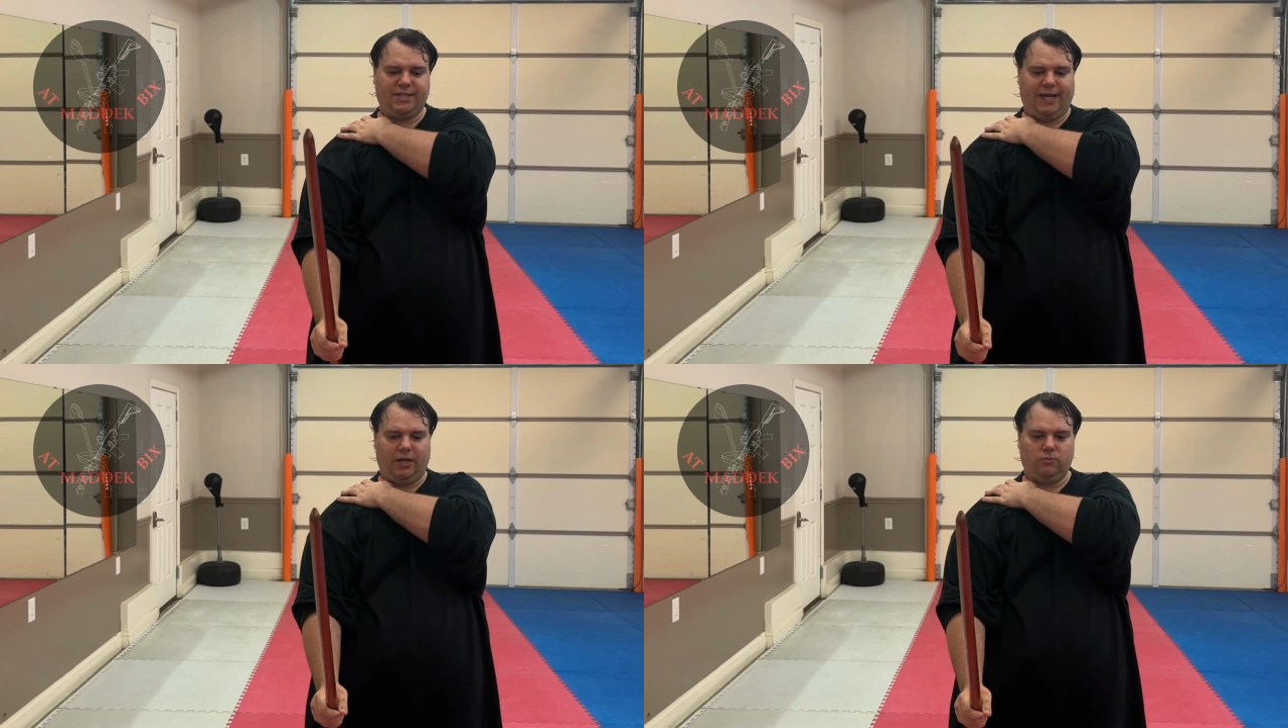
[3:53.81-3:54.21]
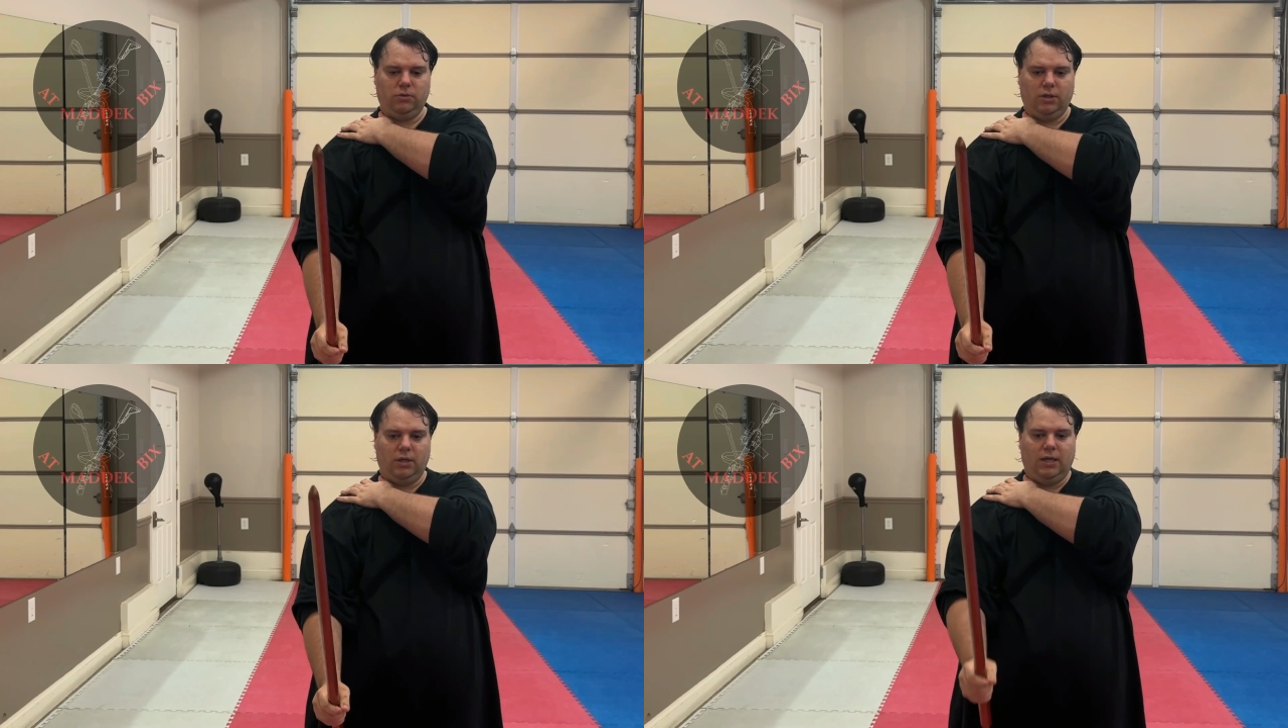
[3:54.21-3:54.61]
down.
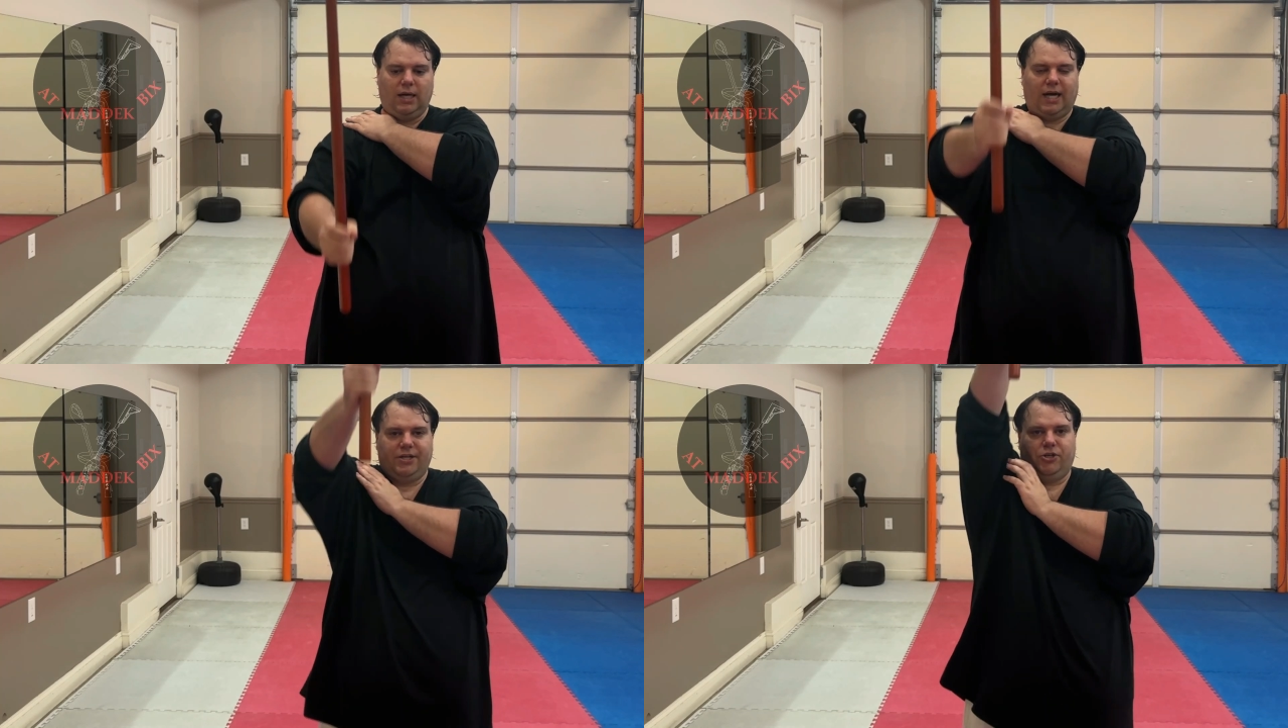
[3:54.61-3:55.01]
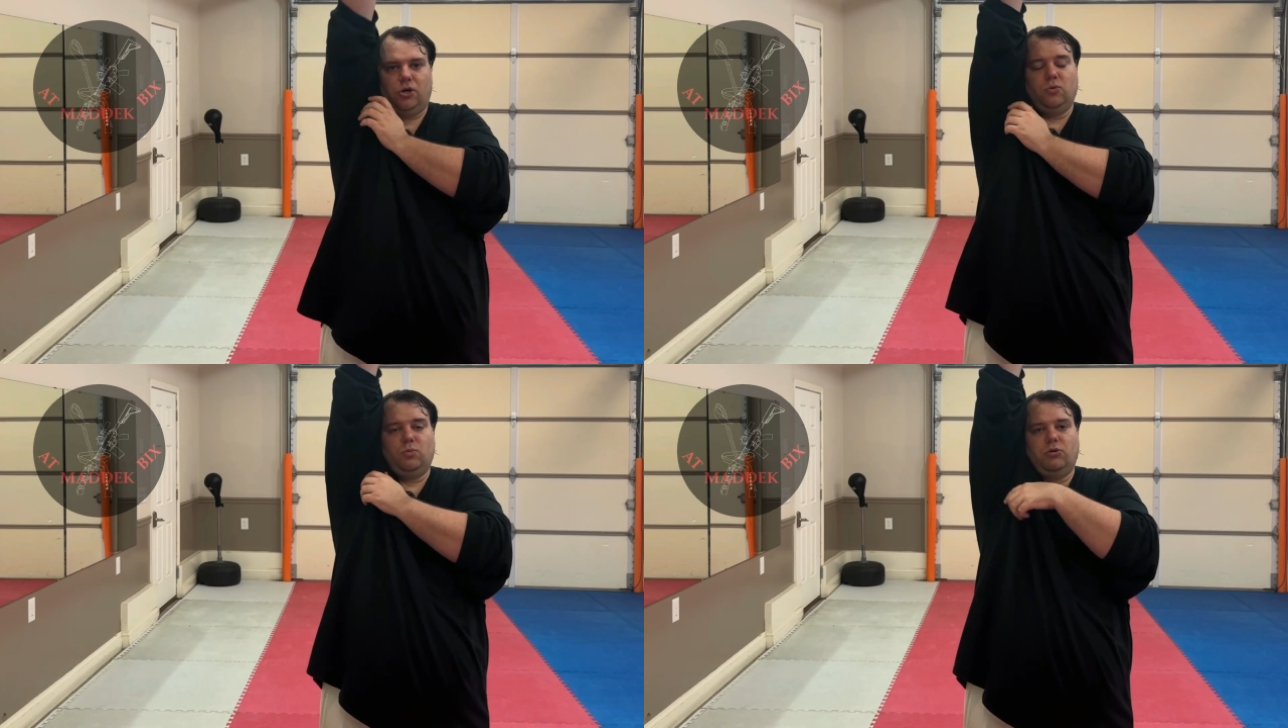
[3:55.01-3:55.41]
I
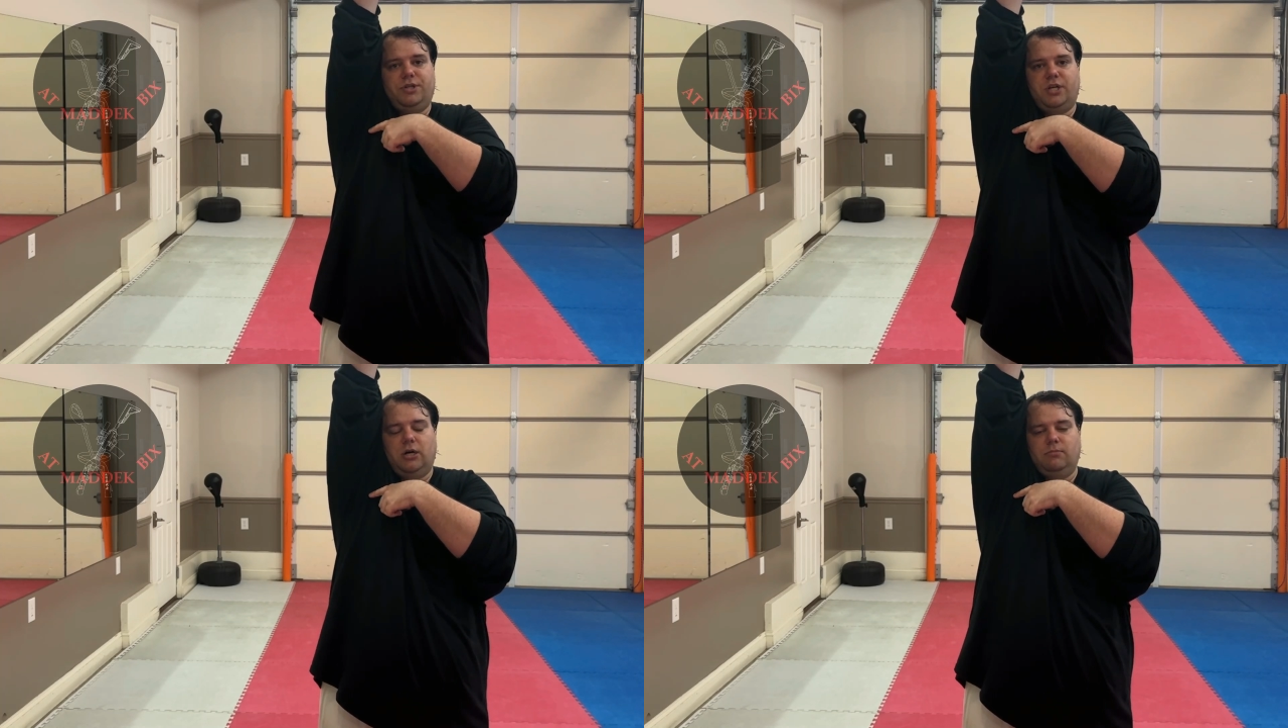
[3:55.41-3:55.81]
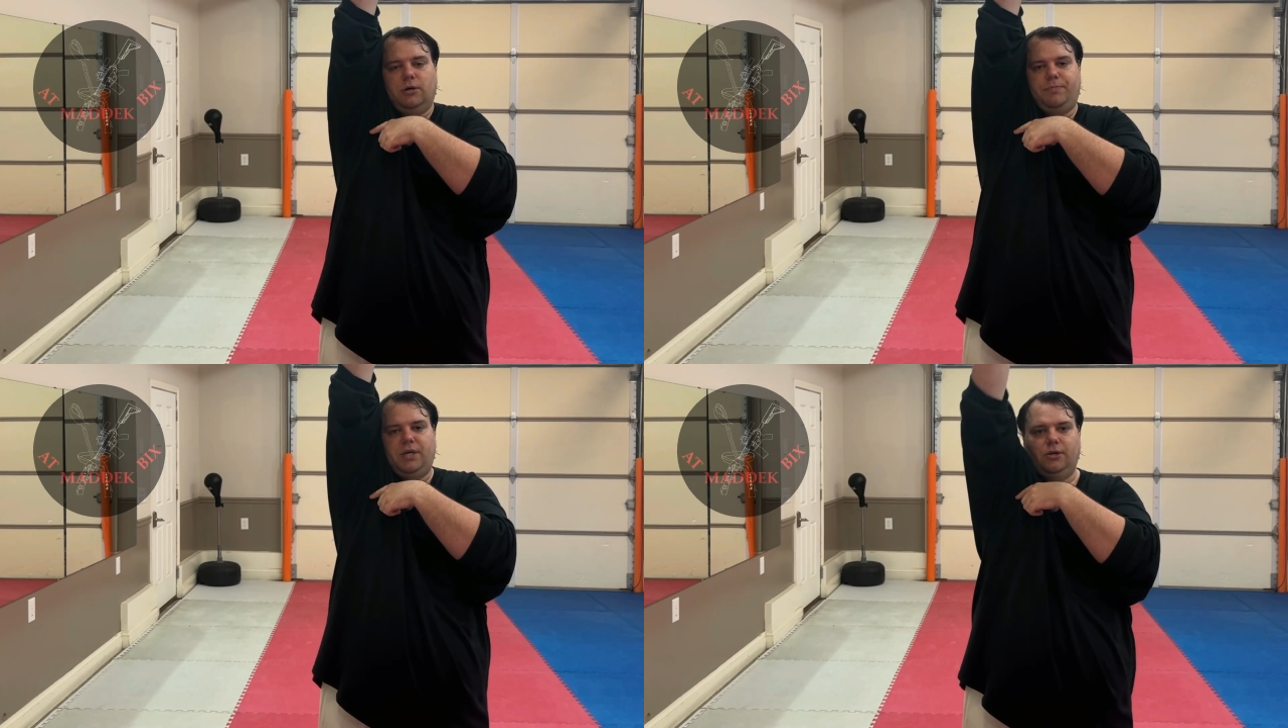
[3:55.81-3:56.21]
don't want it to come
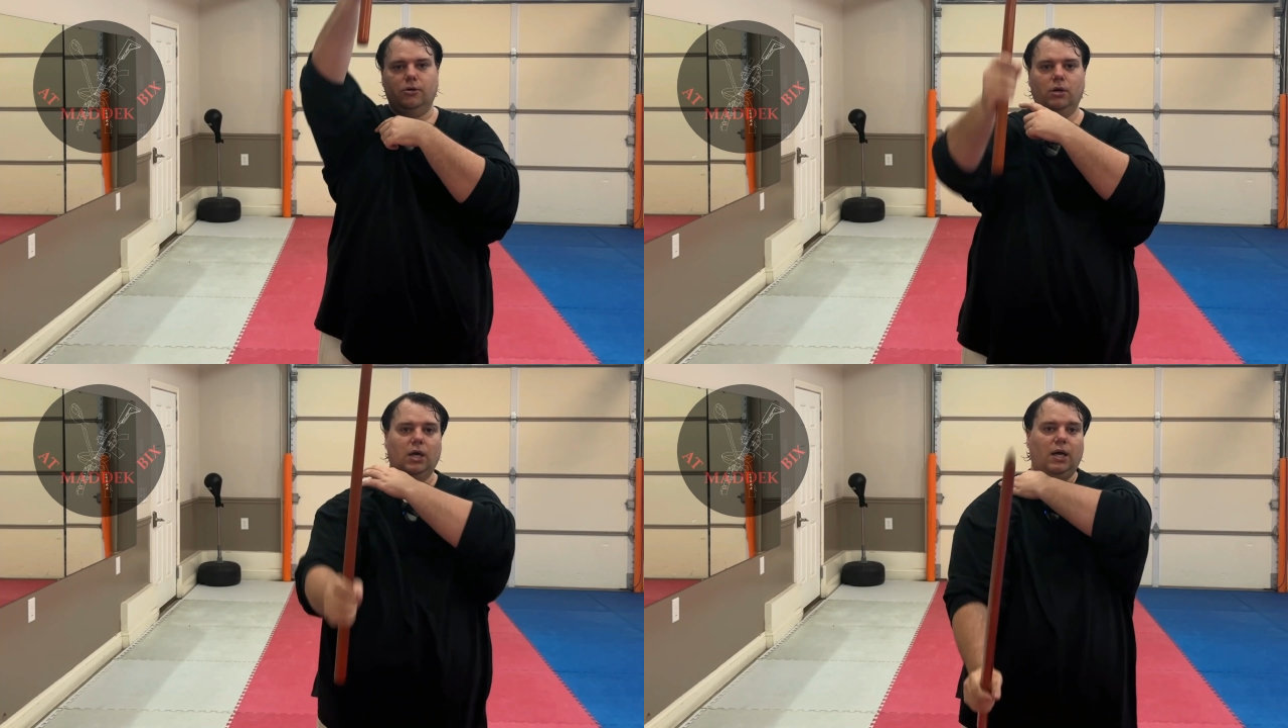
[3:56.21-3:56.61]
up here.